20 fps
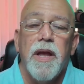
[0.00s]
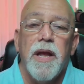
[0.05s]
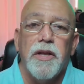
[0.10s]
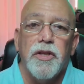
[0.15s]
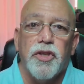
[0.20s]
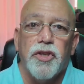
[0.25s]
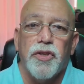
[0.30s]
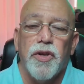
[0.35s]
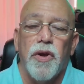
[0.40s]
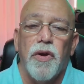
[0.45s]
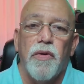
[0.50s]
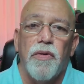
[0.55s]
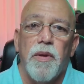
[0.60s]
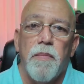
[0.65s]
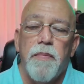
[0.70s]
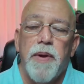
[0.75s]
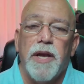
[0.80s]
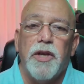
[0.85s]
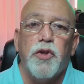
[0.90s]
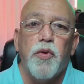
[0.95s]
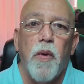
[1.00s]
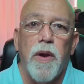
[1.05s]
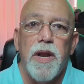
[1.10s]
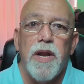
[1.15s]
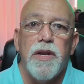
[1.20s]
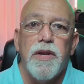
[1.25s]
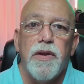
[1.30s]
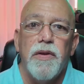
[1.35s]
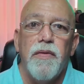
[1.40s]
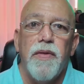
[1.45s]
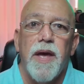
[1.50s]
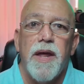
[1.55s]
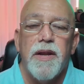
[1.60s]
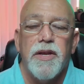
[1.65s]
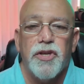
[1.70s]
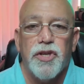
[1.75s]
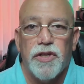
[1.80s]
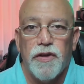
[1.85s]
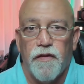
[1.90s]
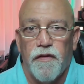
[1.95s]
And so the best way to do that
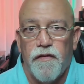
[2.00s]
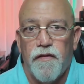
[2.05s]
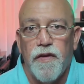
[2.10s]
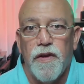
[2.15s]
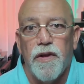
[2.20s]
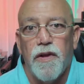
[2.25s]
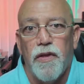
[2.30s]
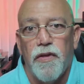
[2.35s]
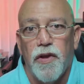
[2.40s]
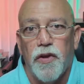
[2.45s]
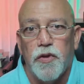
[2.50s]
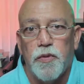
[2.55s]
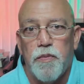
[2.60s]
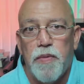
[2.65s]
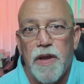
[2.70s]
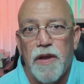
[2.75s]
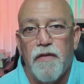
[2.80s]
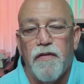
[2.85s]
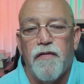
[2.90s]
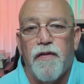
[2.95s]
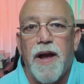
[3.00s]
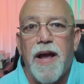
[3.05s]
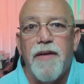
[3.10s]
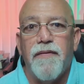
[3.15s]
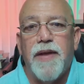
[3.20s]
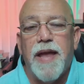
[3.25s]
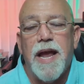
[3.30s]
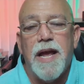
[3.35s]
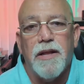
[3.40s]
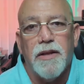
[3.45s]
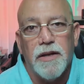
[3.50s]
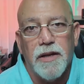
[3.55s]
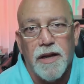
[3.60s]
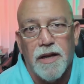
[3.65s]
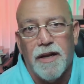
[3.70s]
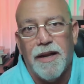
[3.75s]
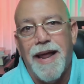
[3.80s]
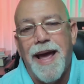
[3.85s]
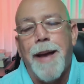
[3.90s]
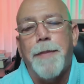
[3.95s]
is to fill those big 5-gallon
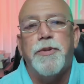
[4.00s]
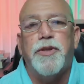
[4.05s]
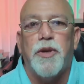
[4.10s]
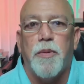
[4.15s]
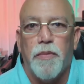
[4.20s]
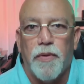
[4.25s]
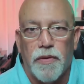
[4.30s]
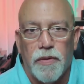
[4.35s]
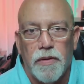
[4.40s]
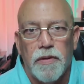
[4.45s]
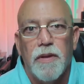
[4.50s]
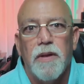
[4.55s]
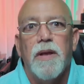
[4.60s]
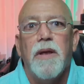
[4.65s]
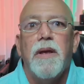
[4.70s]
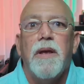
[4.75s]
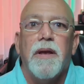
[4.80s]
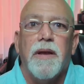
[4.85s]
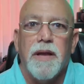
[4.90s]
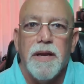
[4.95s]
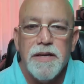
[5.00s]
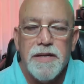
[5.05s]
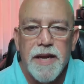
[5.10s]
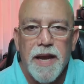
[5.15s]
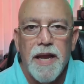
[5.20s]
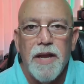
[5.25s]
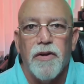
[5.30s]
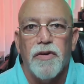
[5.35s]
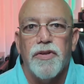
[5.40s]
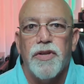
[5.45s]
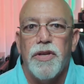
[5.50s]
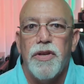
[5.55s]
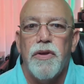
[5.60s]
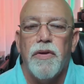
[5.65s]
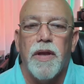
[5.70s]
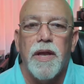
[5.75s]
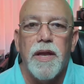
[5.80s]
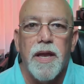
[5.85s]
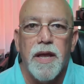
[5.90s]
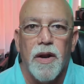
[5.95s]
collapsible containers that
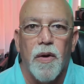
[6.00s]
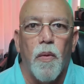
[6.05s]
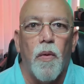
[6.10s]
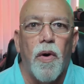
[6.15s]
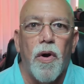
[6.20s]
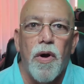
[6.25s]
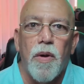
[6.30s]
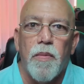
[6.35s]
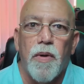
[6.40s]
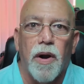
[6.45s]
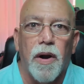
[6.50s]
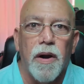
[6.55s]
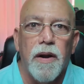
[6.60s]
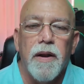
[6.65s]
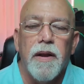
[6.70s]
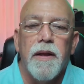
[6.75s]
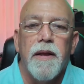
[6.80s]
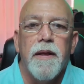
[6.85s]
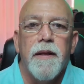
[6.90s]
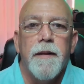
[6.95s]
you can get at Walmart.